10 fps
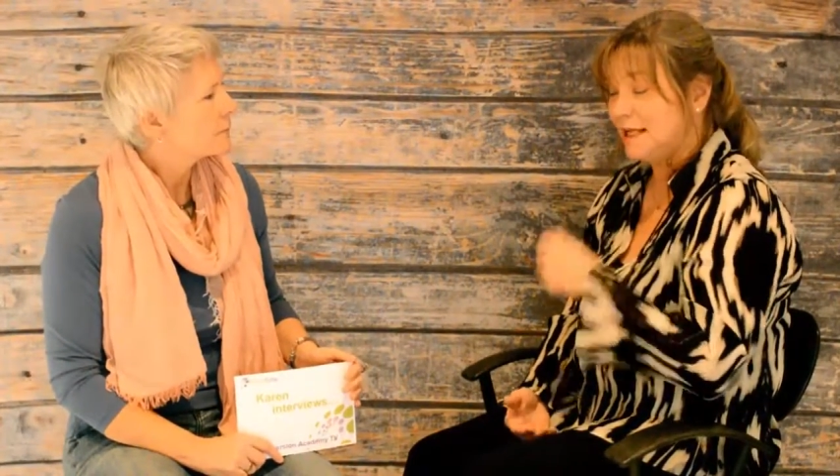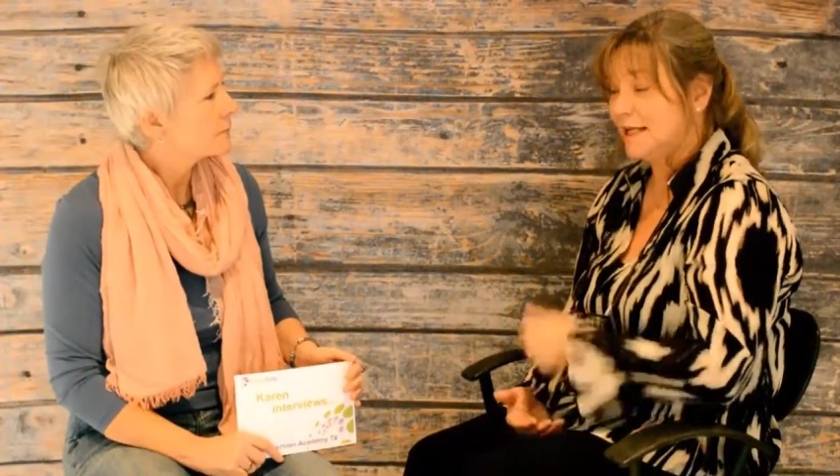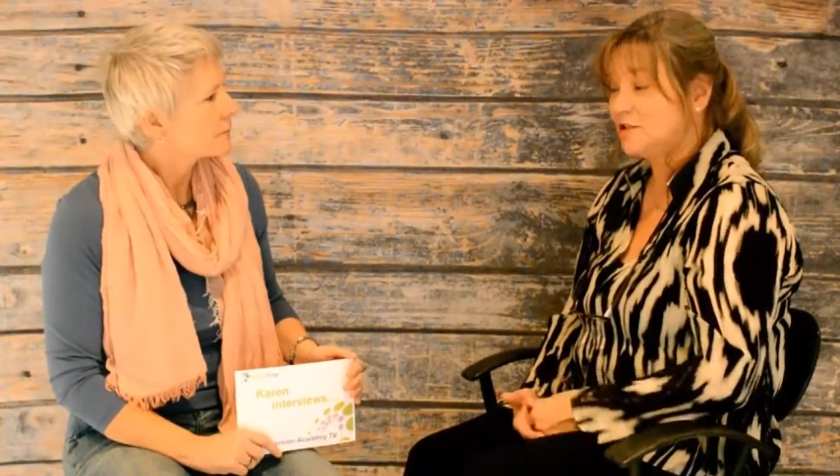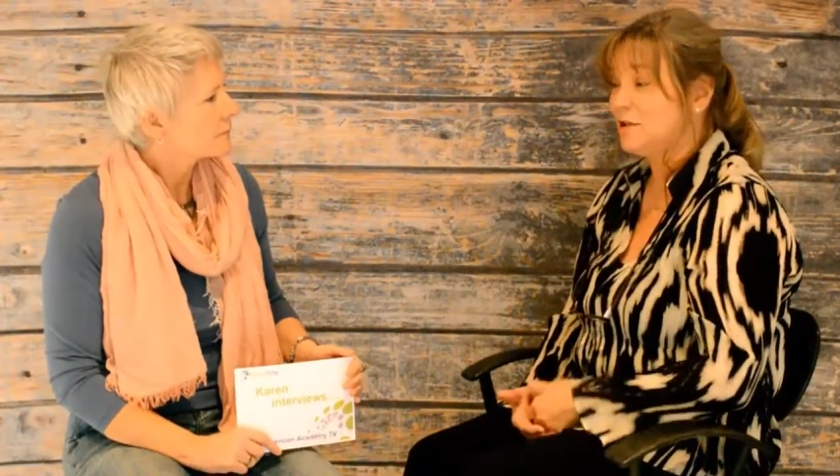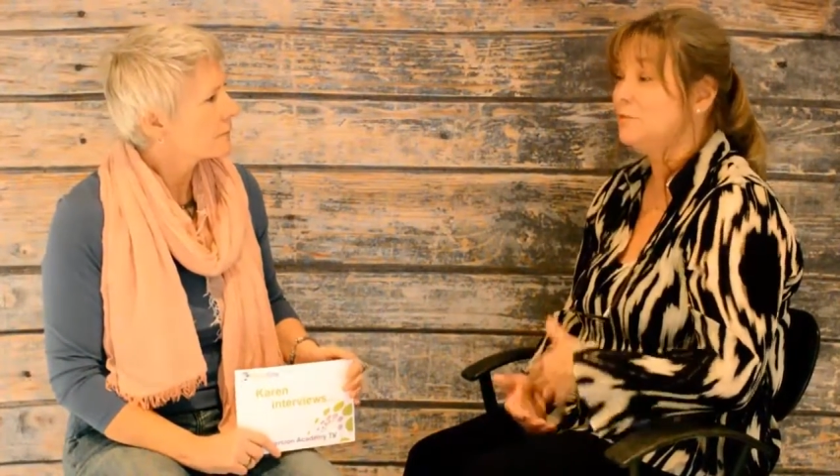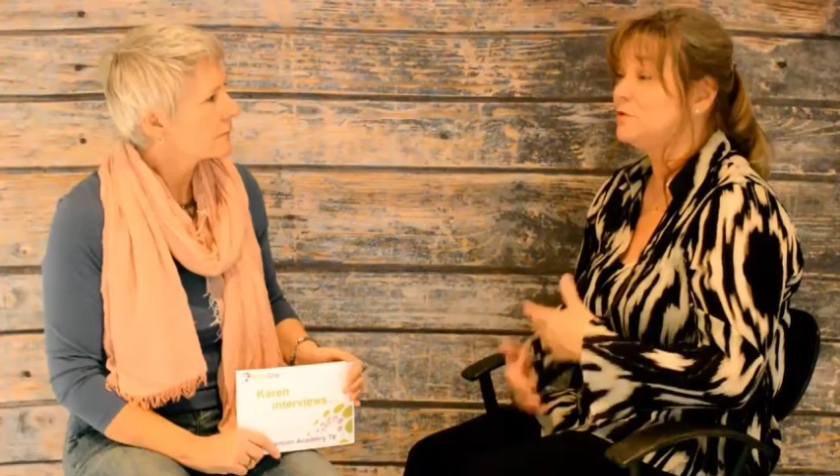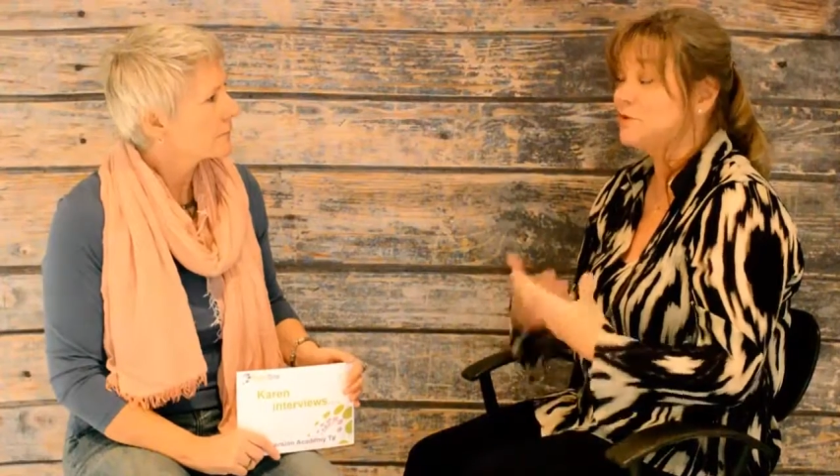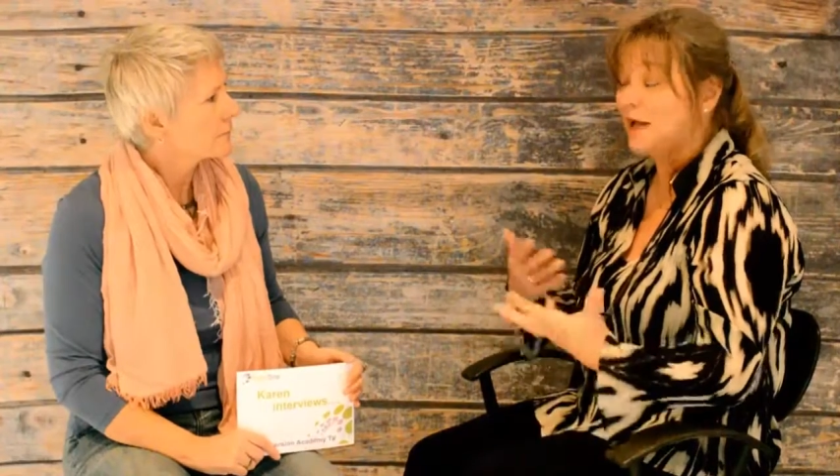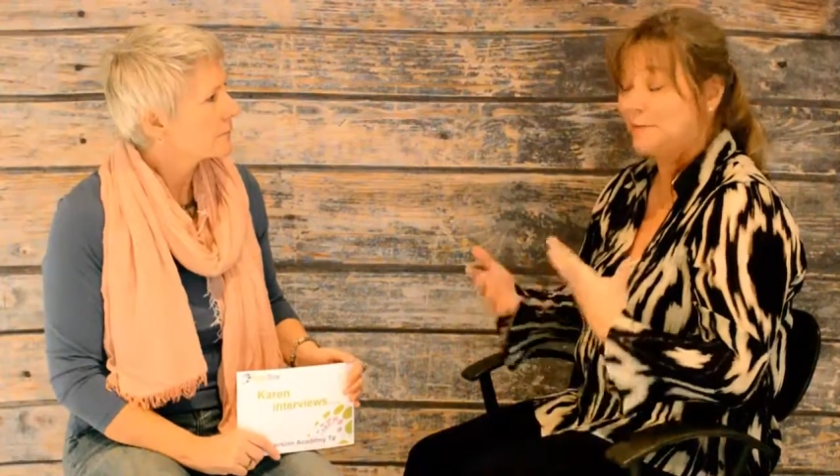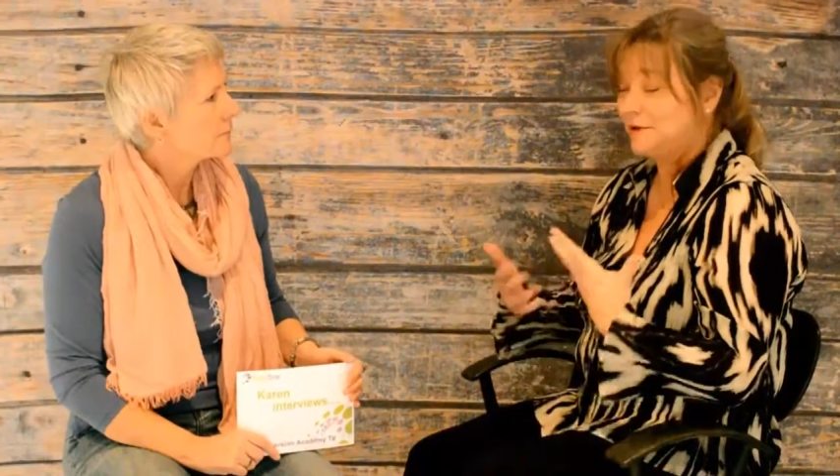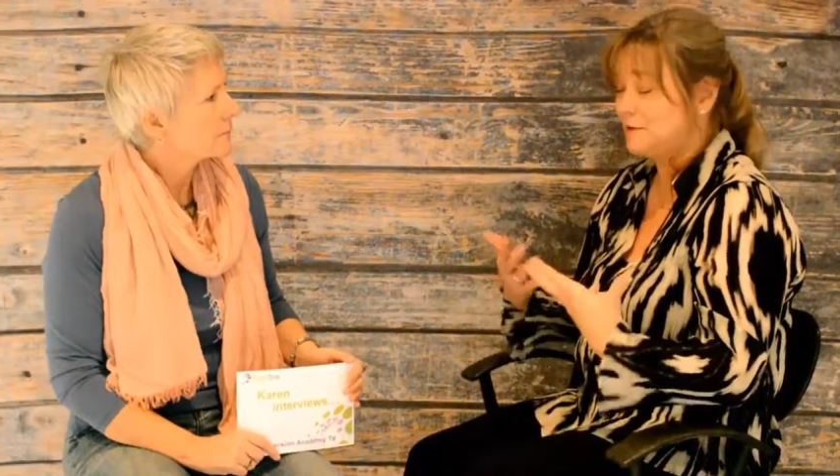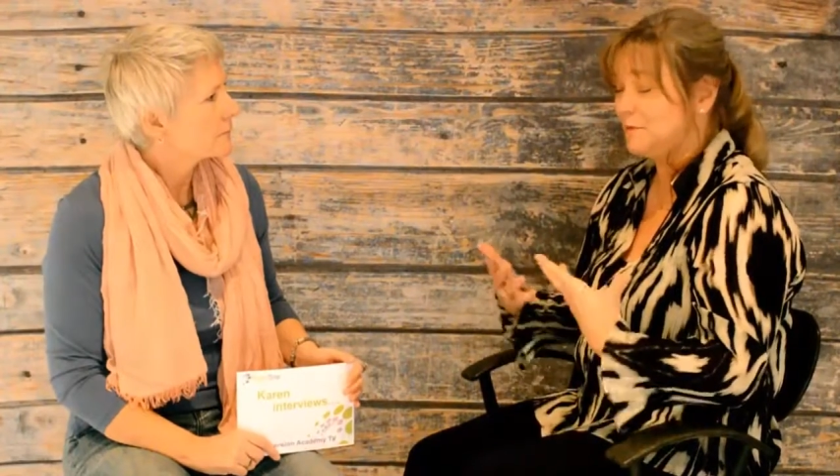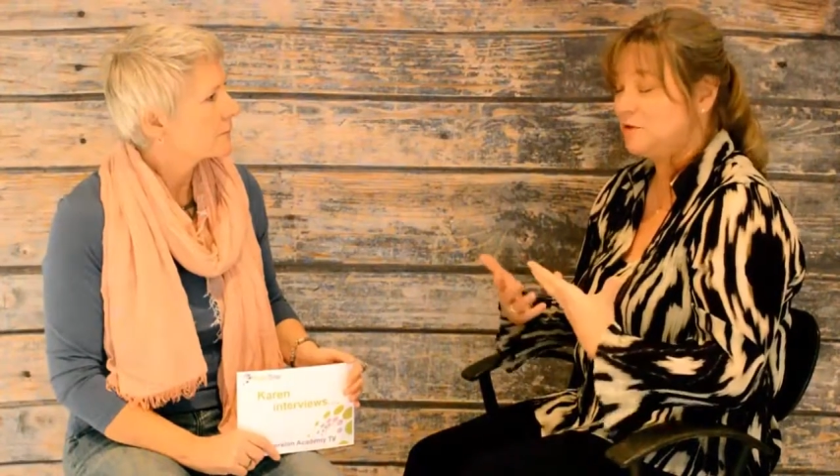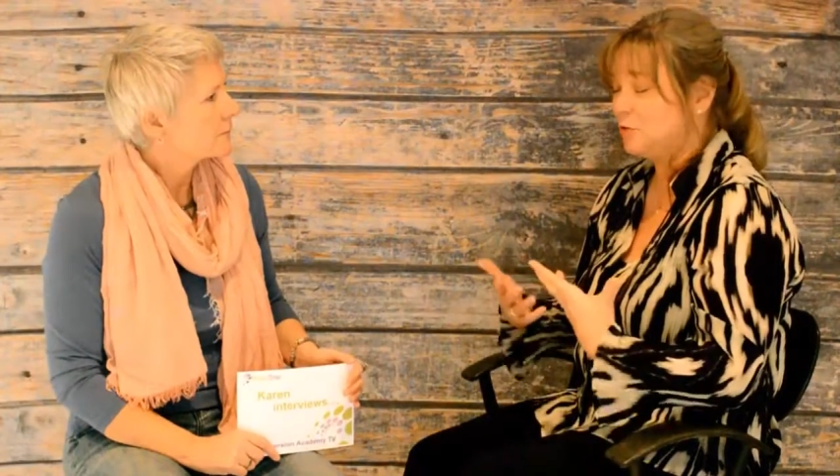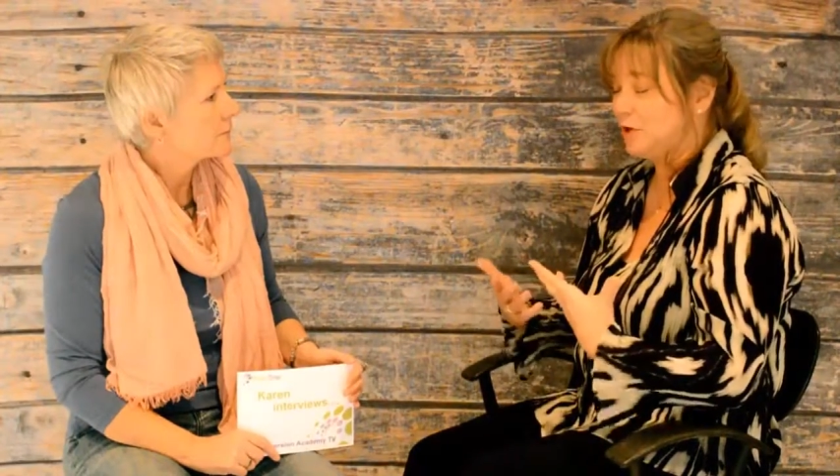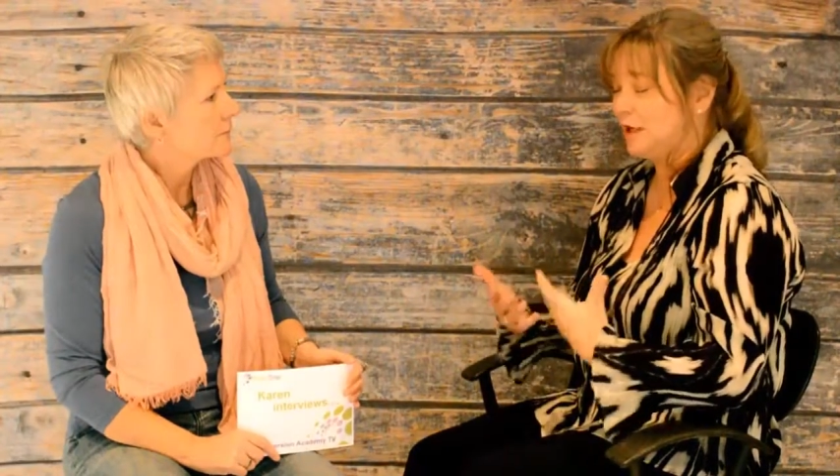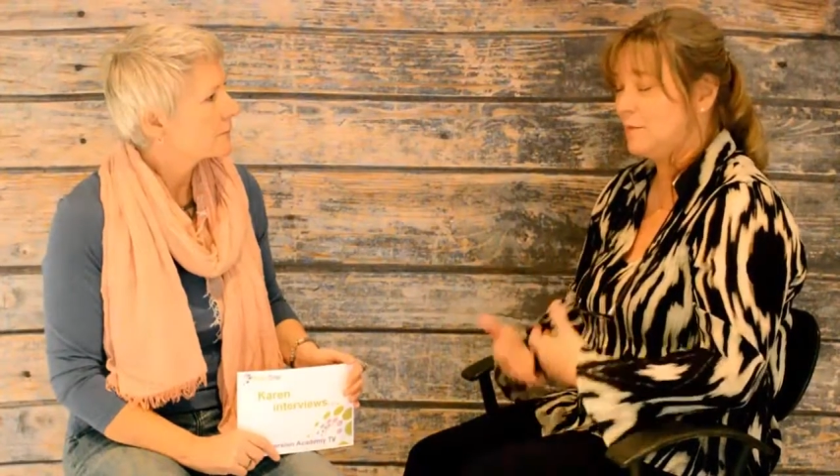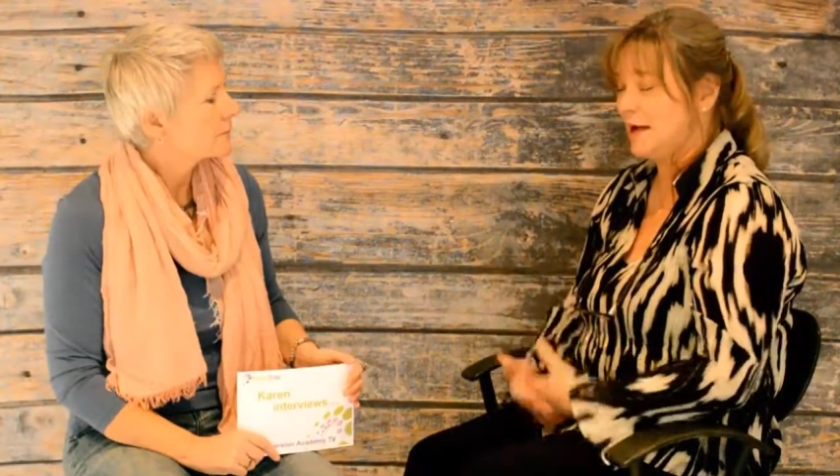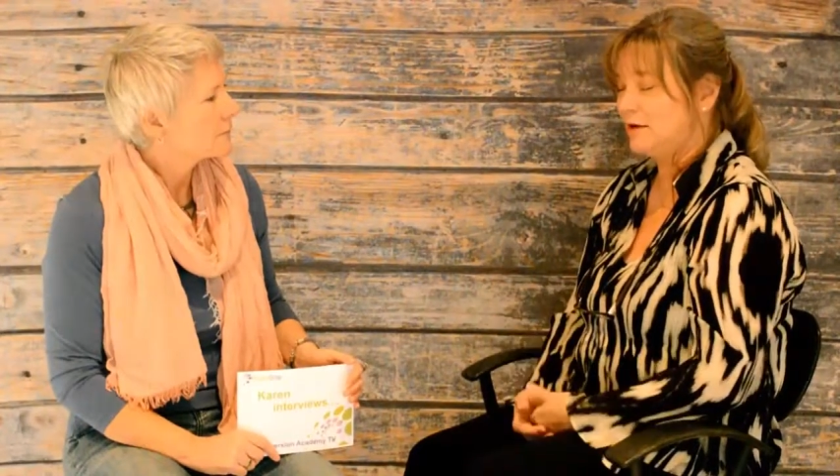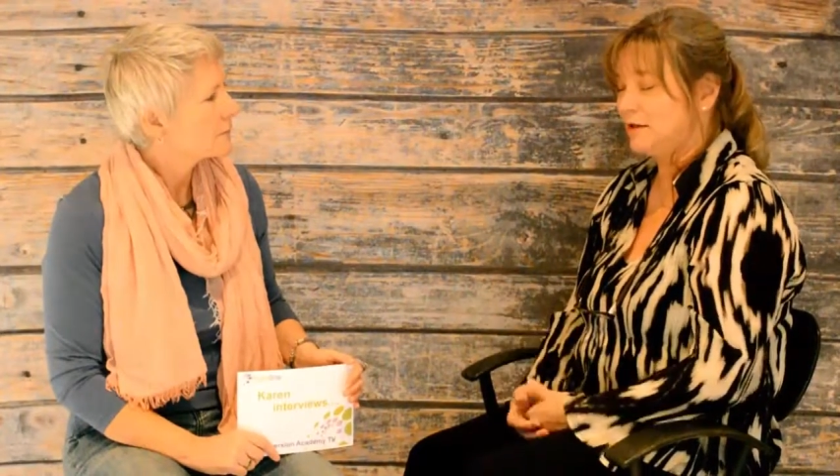Actually, would happen to be talking
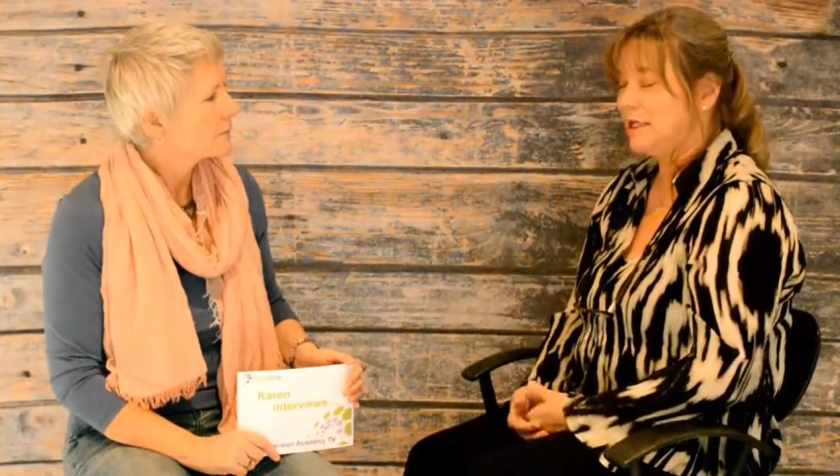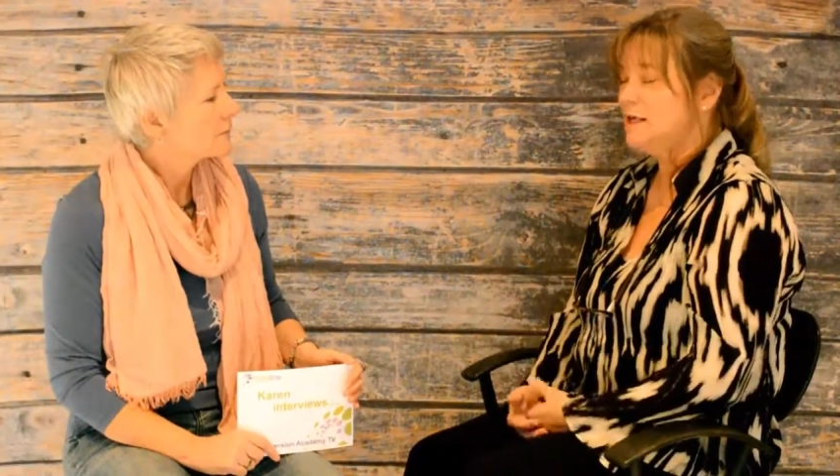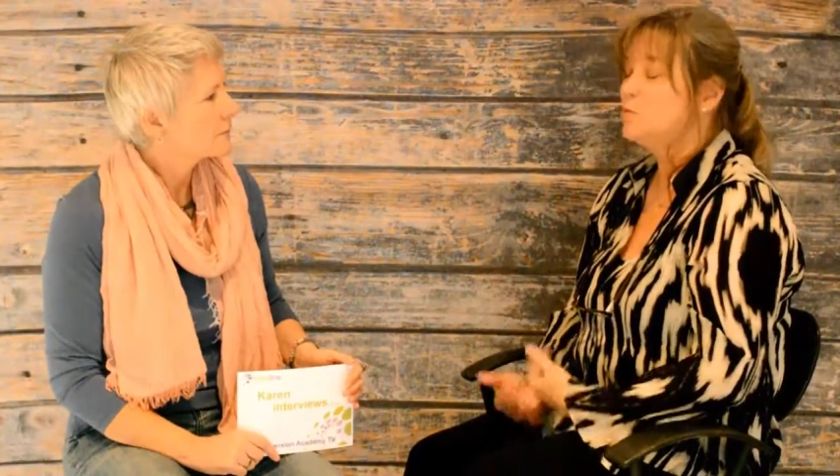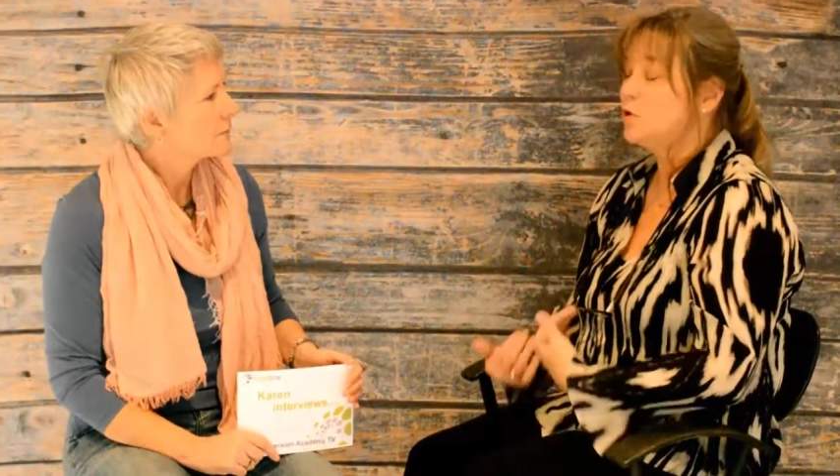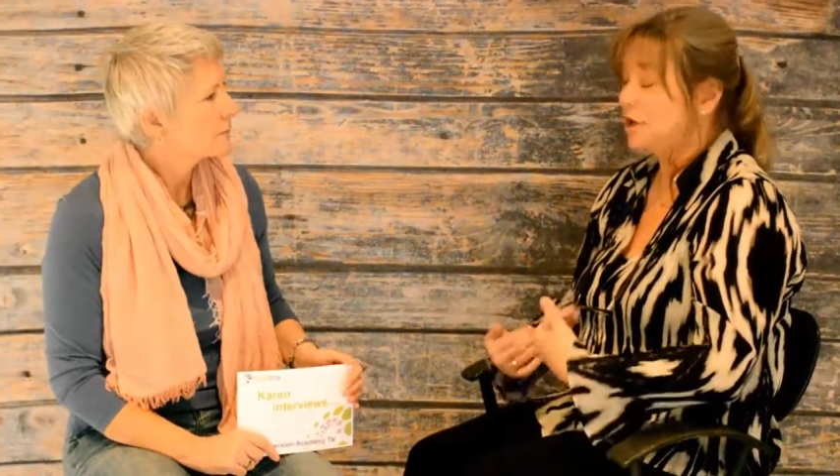about what